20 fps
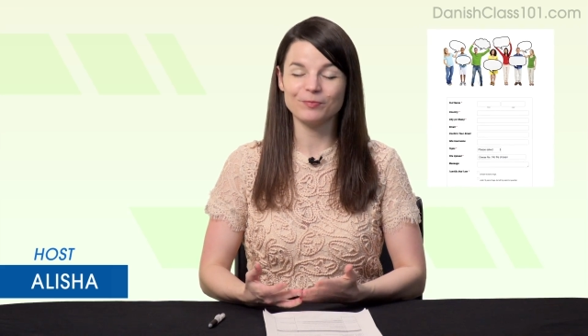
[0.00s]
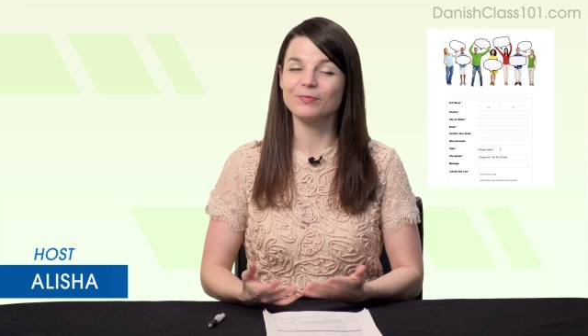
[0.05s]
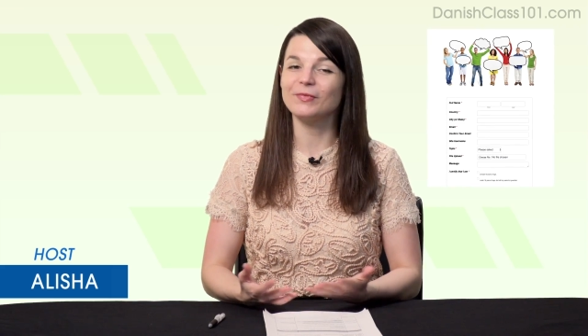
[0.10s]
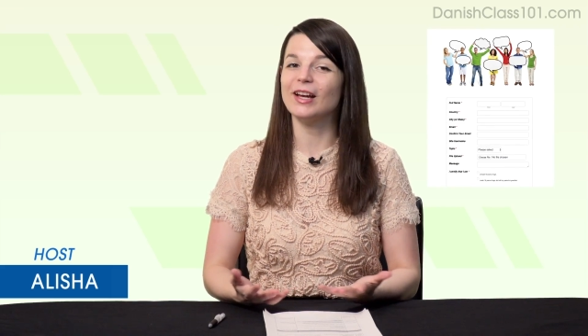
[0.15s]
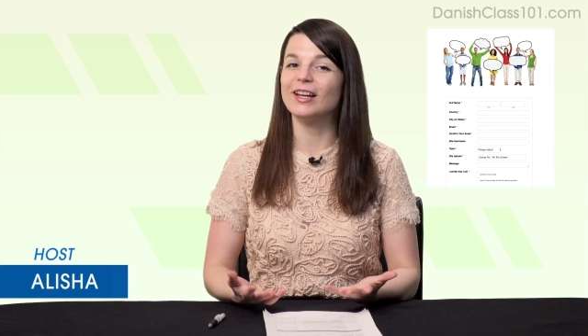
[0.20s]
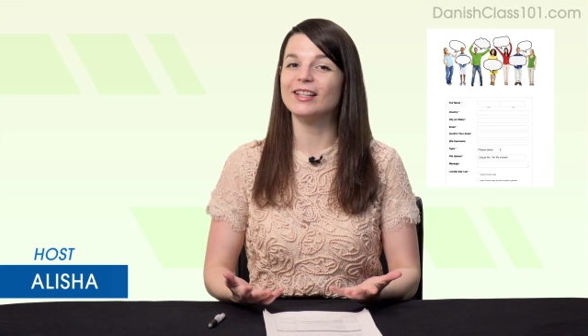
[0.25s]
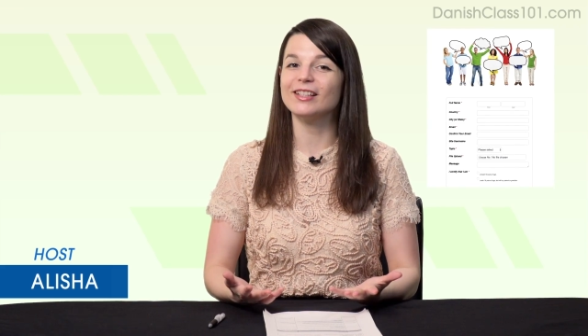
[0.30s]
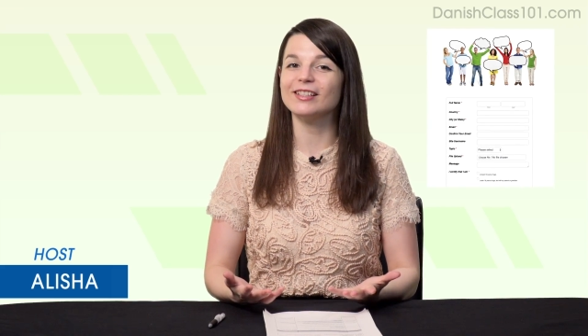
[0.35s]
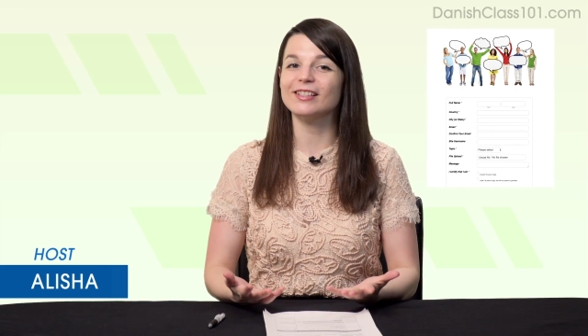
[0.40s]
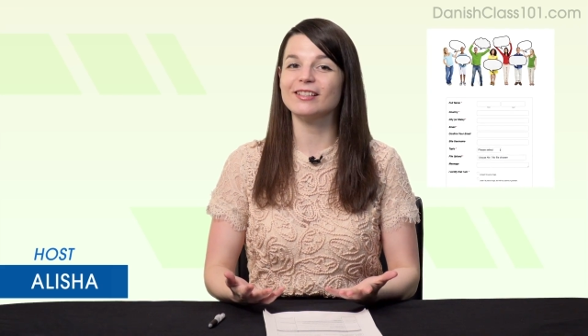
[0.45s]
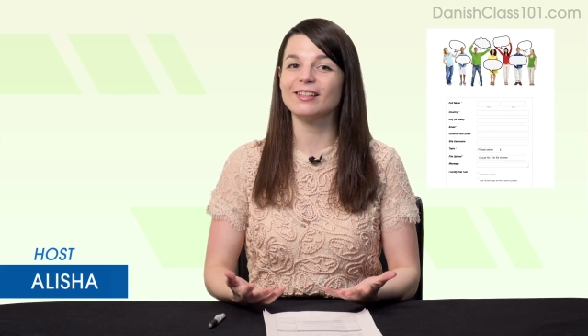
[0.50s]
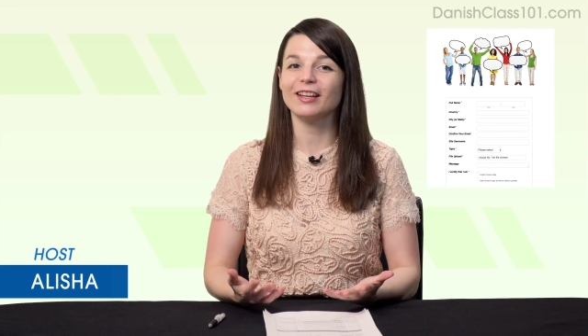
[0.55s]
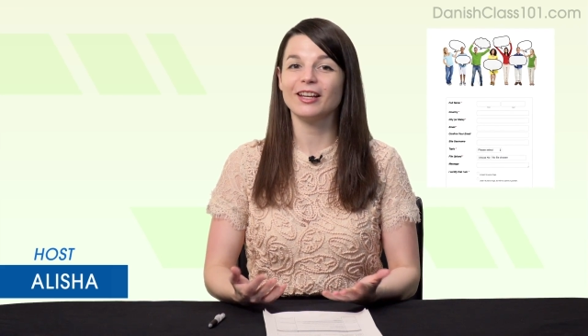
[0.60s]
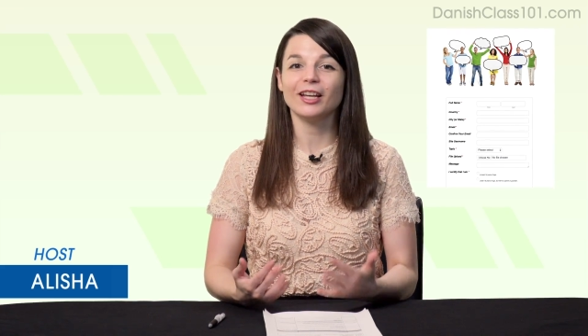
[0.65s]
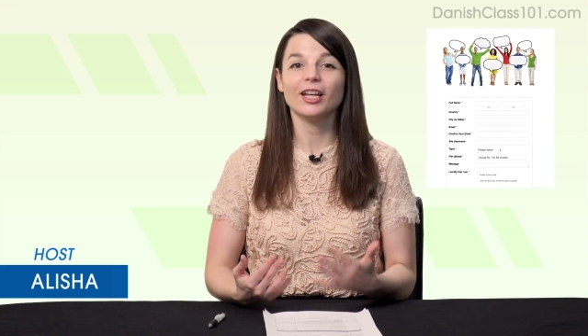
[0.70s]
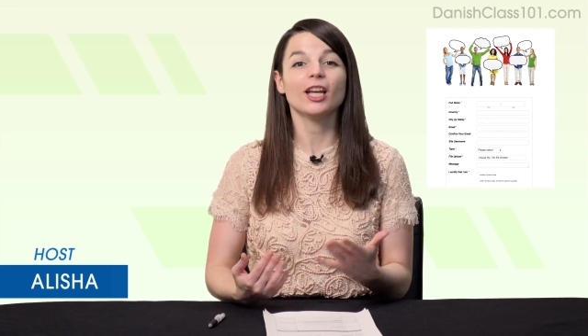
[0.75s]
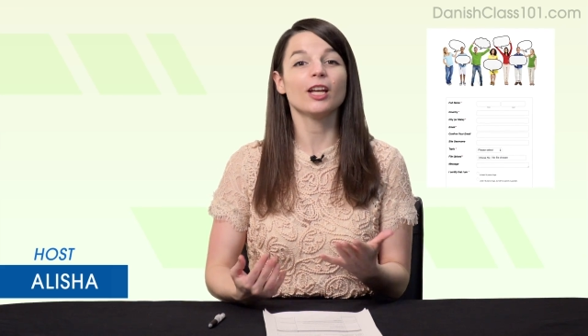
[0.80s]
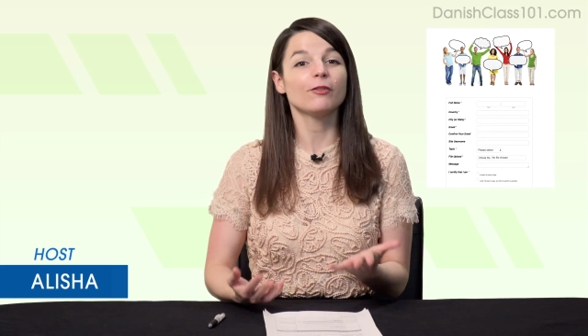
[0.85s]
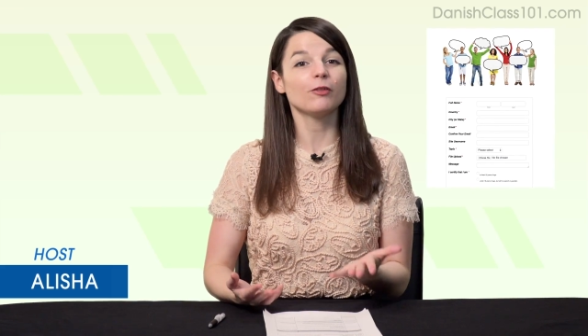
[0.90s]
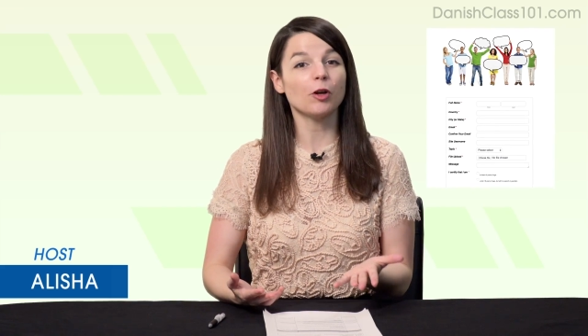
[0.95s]
That is,
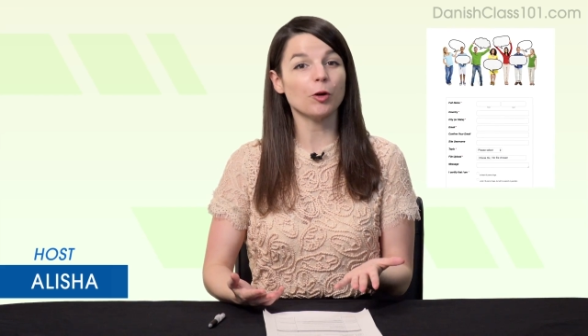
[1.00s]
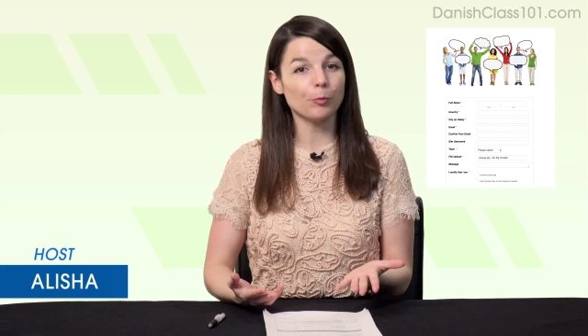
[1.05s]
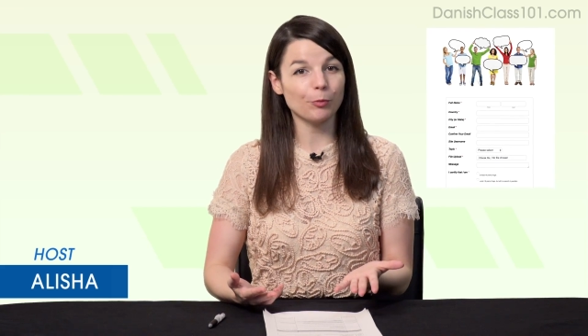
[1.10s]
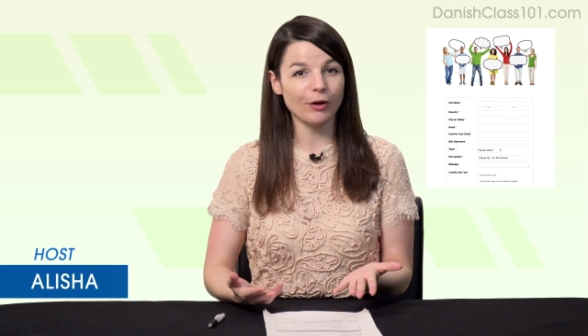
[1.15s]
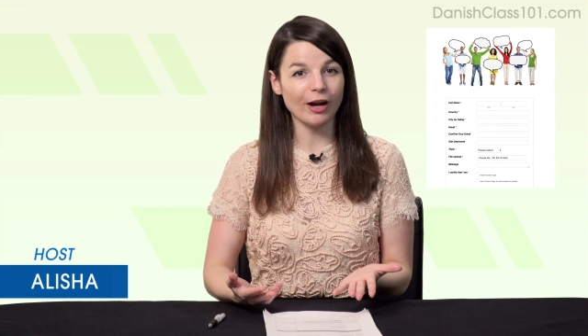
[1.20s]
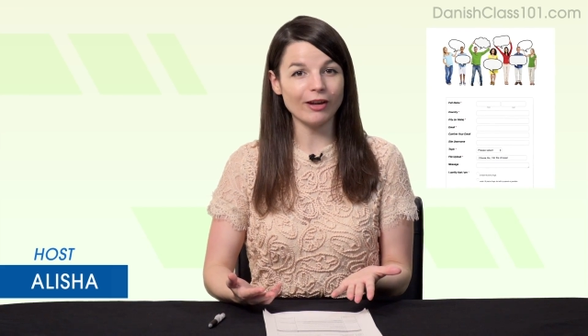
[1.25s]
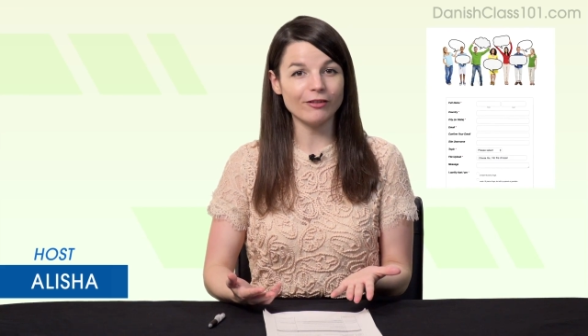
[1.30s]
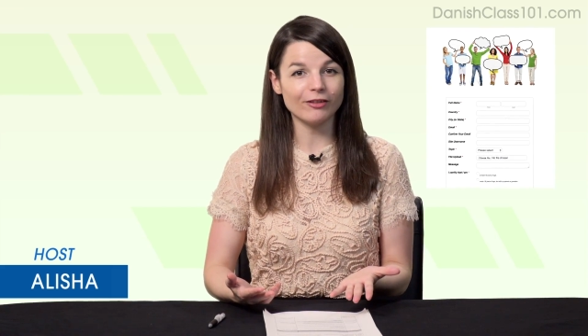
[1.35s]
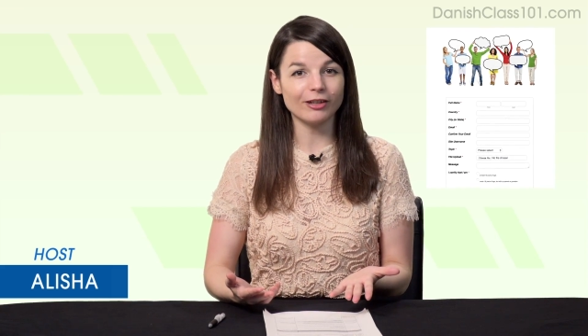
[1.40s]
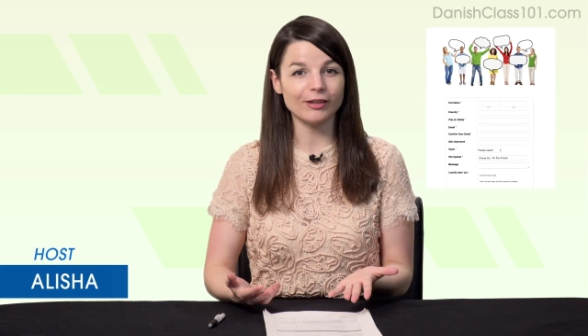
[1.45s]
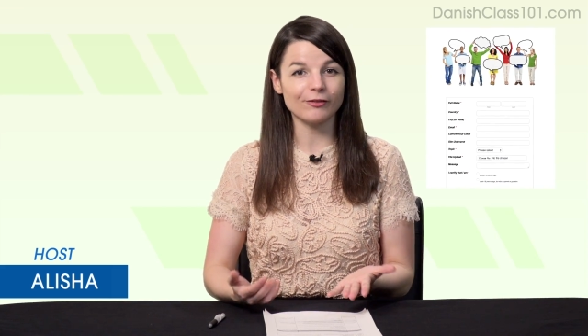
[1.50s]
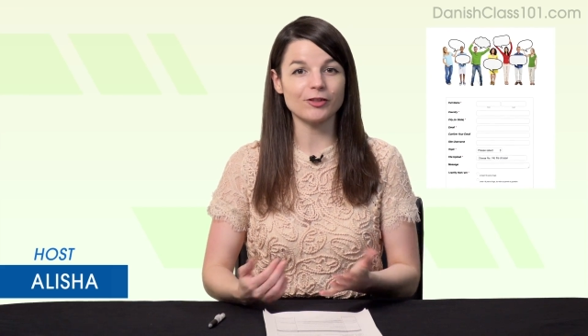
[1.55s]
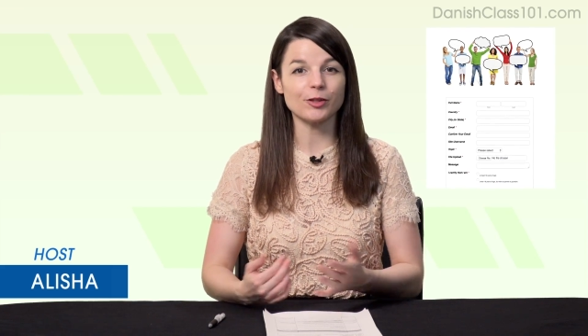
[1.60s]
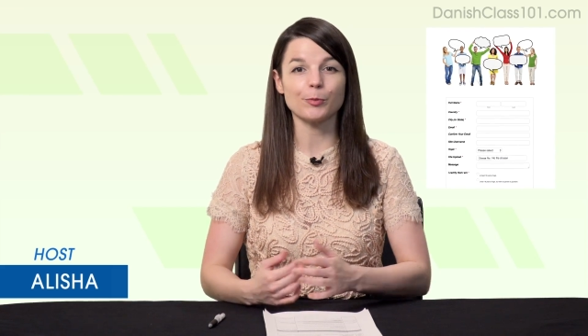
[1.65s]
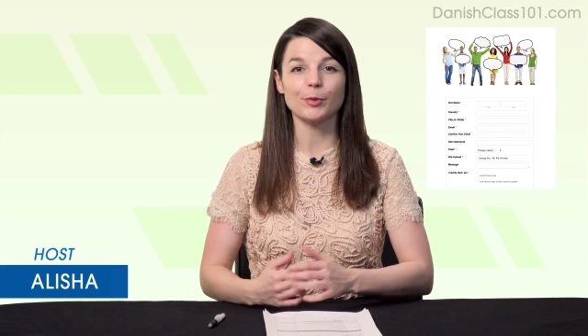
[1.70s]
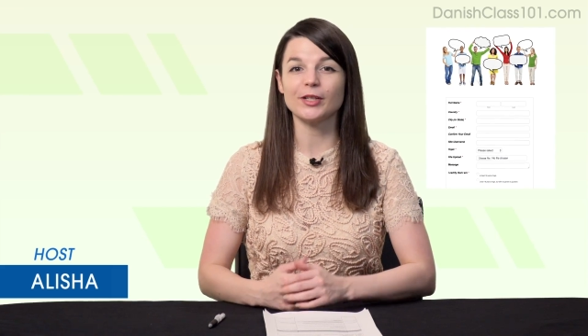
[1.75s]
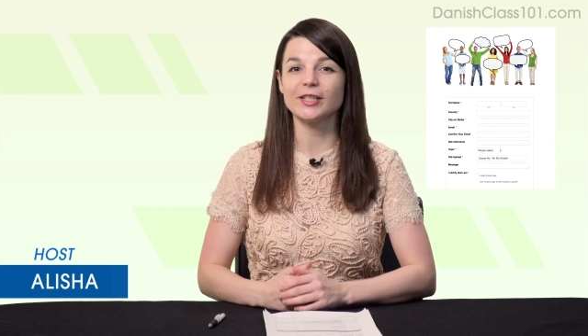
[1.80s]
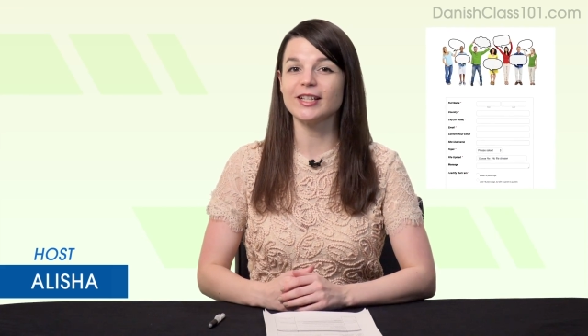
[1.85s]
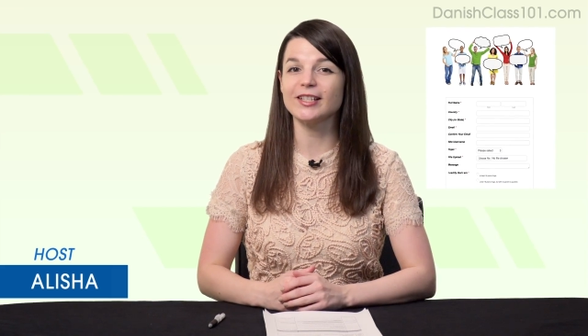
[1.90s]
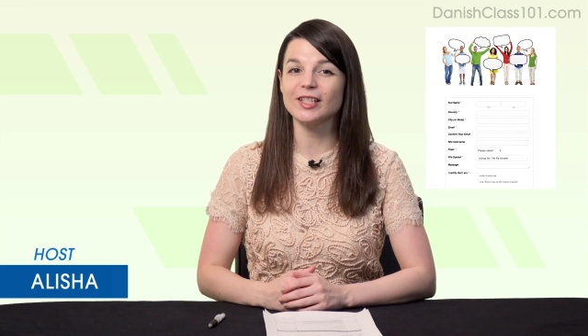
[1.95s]
if you're brave enough to
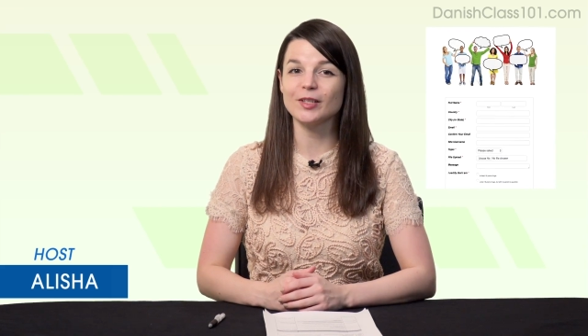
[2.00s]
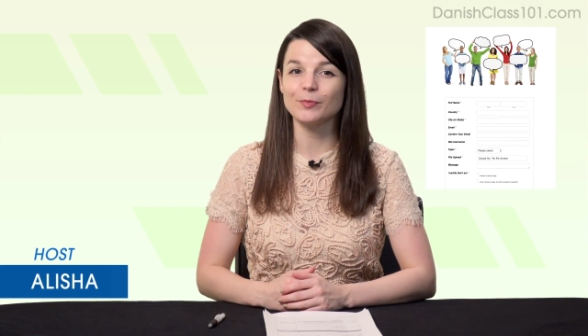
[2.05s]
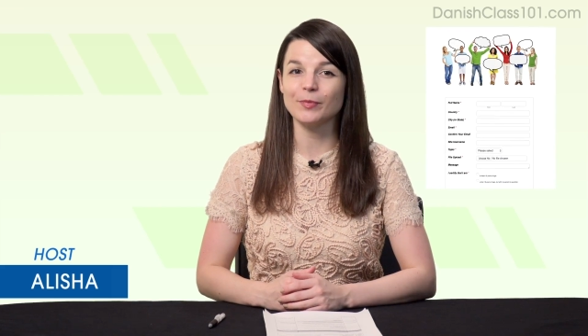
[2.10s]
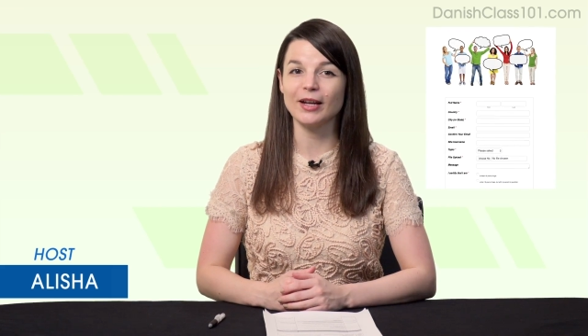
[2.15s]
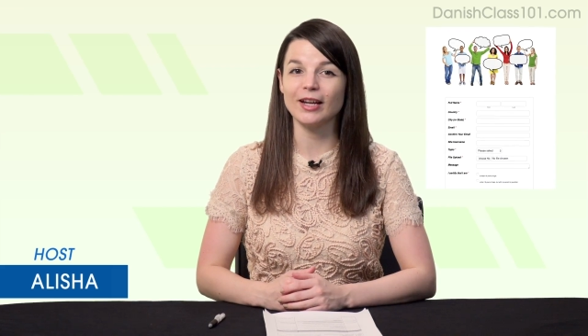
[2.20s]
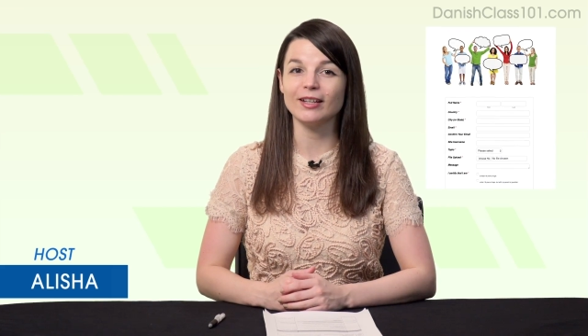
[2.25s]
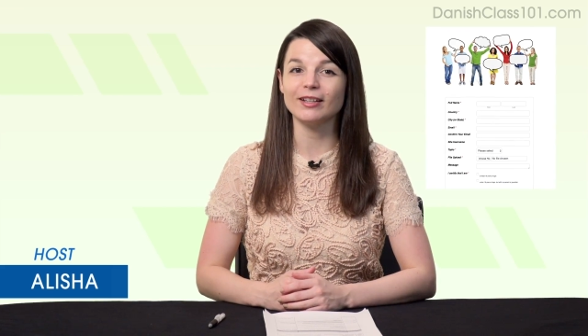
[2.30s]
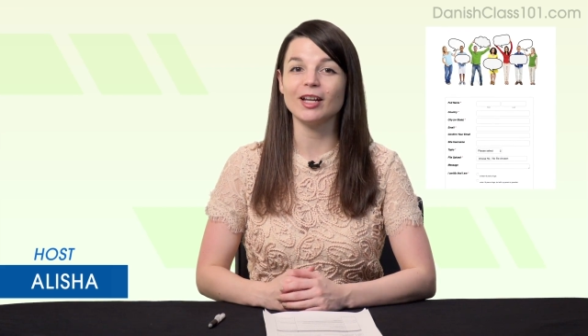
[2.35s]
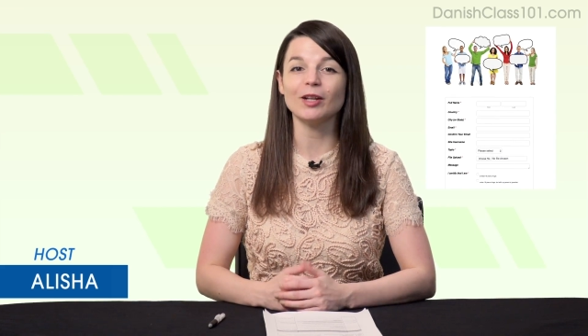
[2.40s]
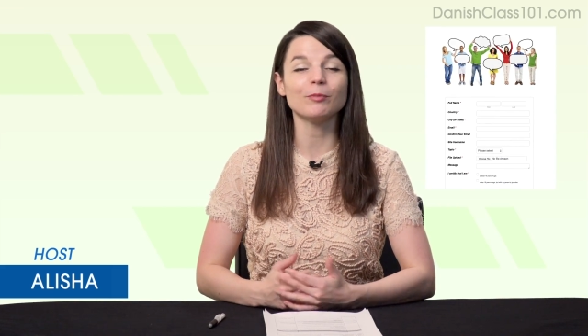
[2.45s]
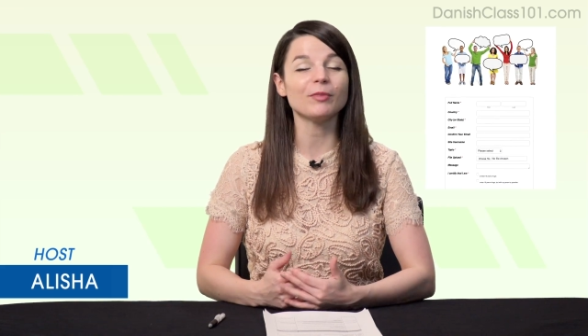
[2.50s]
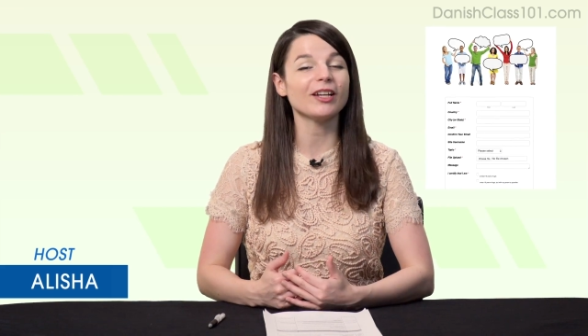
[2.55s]
participate and